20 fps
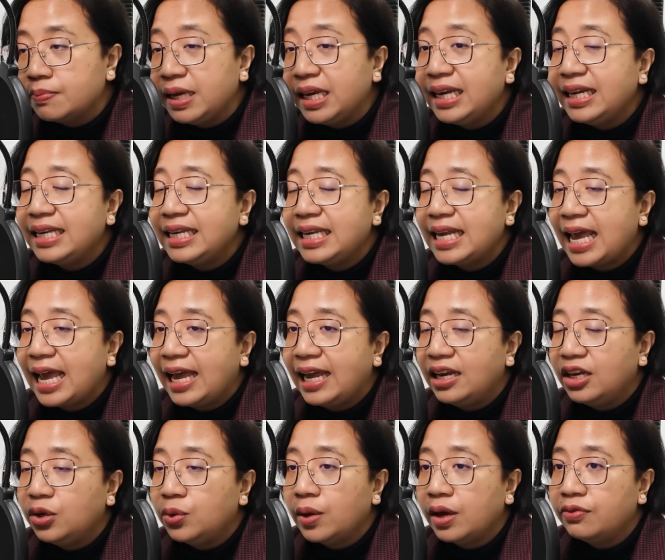meaning that
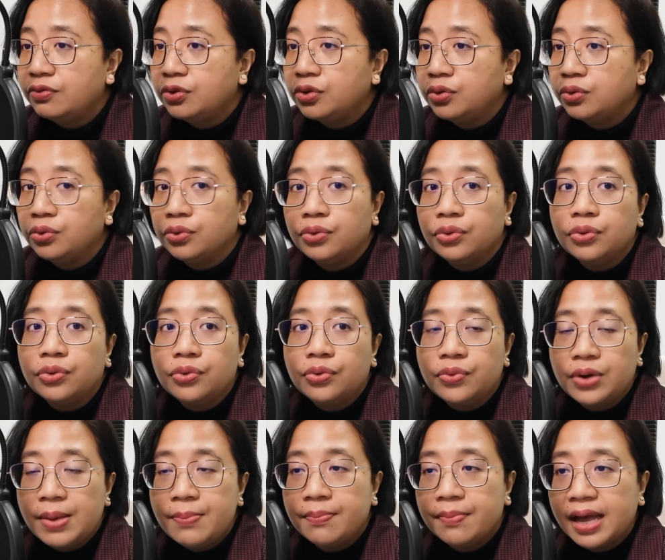you have to
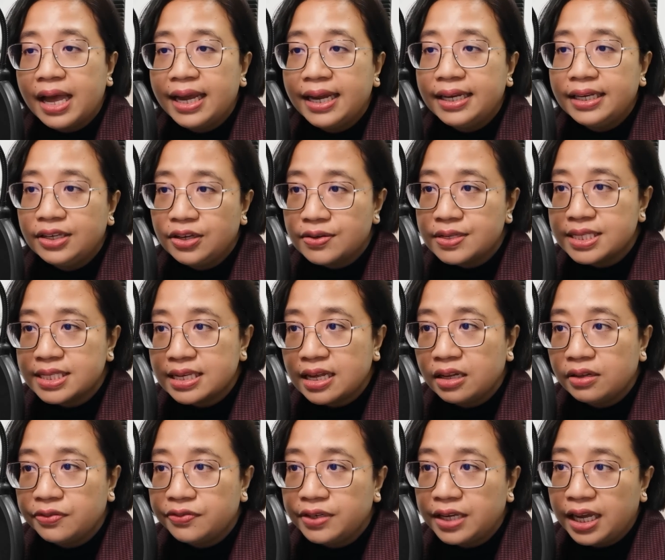remind
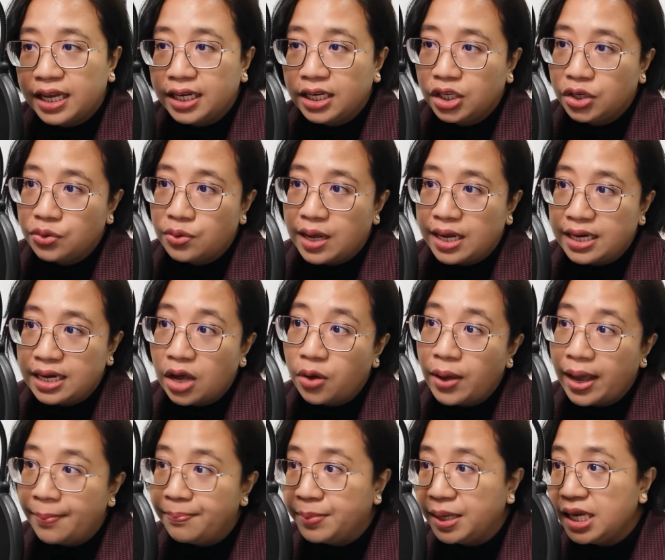yourself that you are
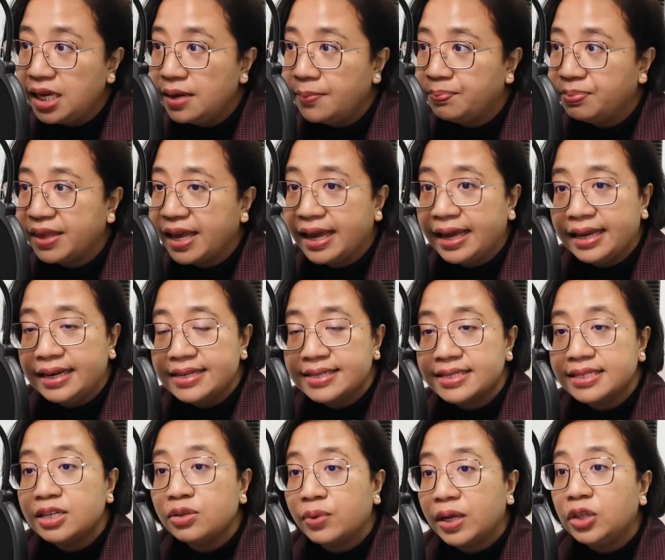now happy and
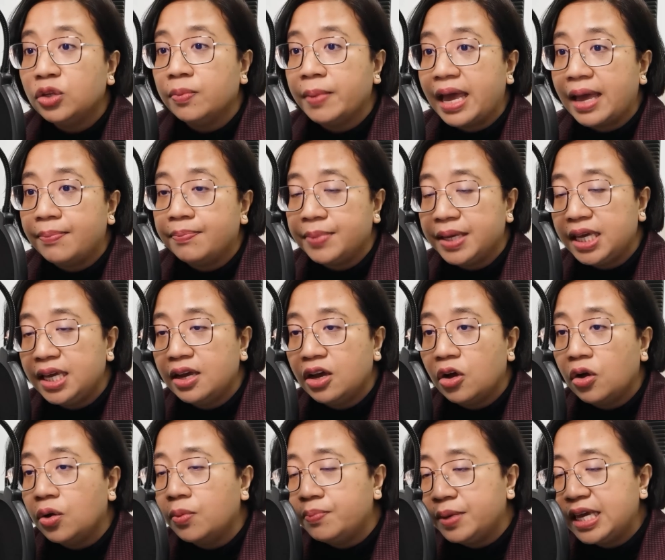still want to be happy
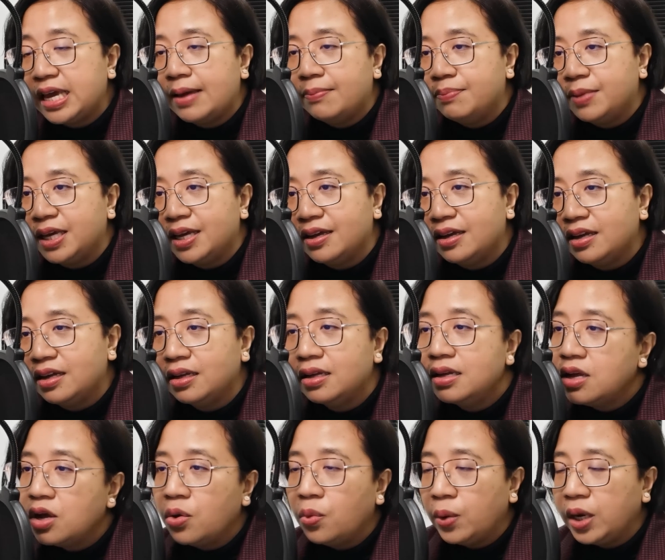or be happier
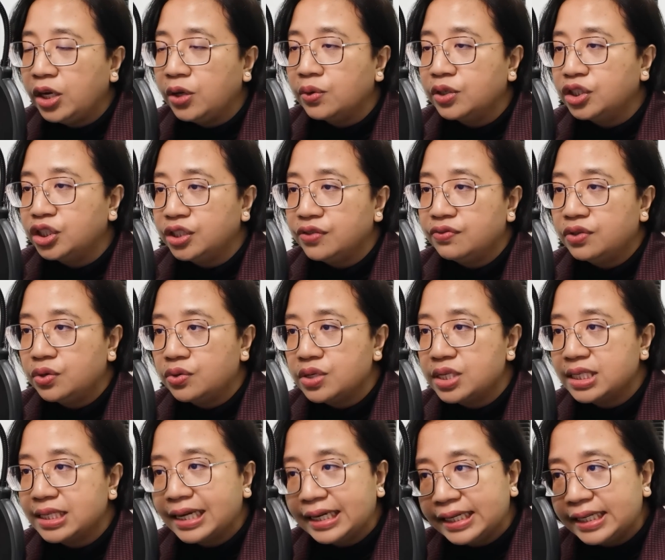when you achieve
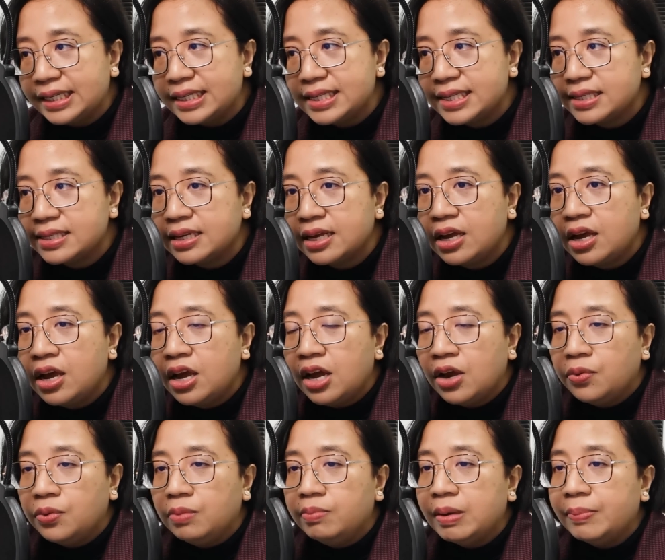those targets.
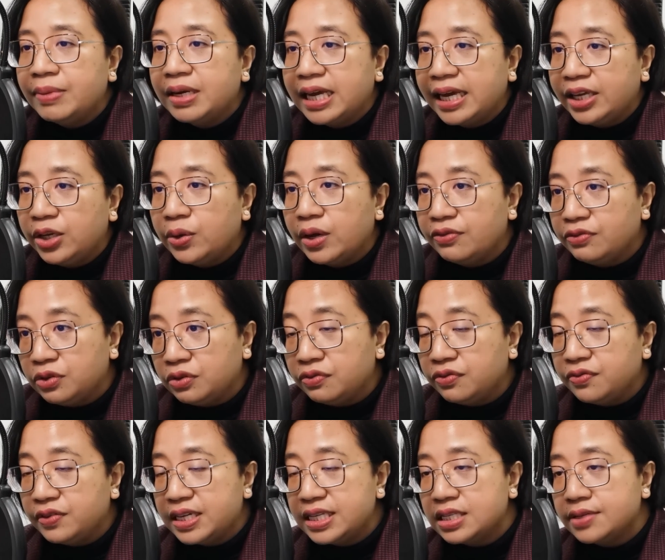Remember that you have to
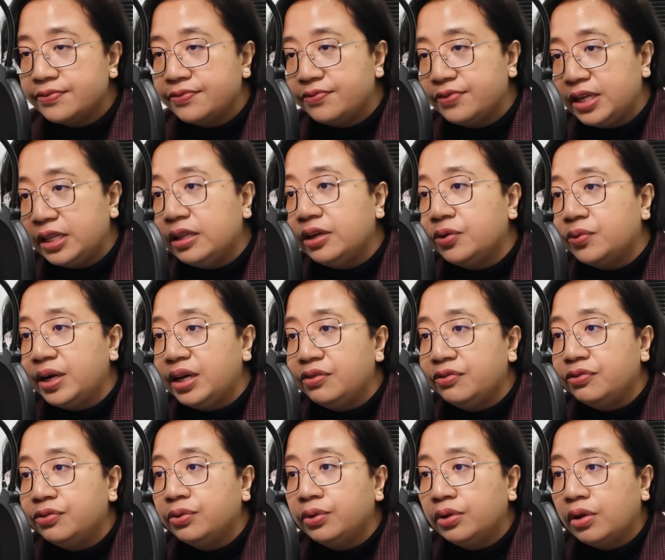first feel
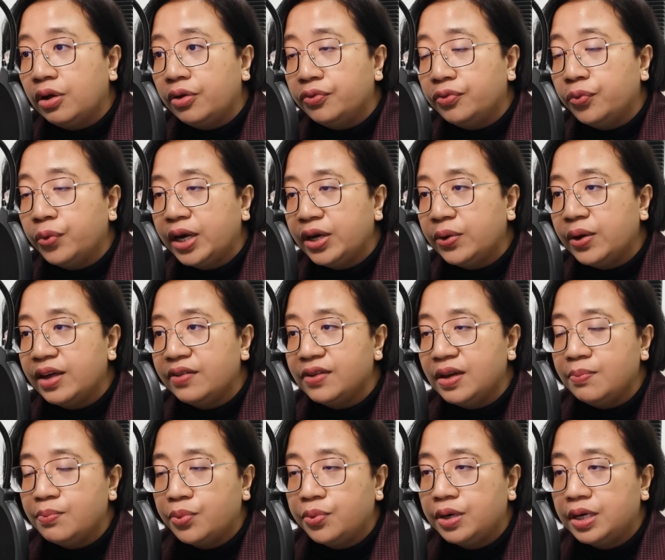grateful of what you have
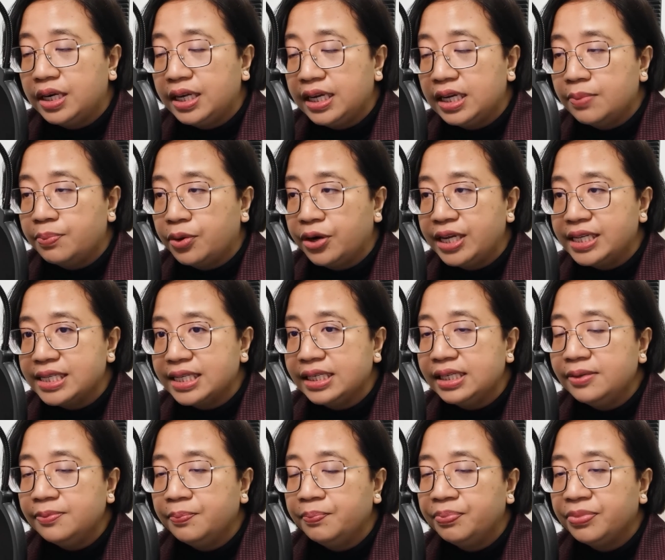in the
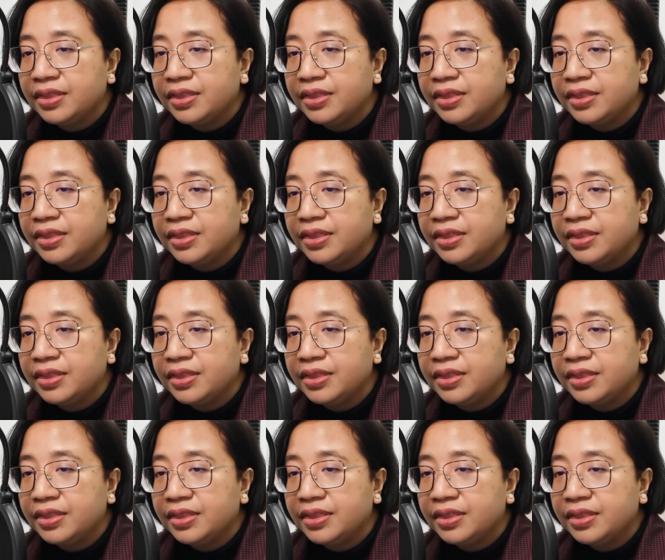present.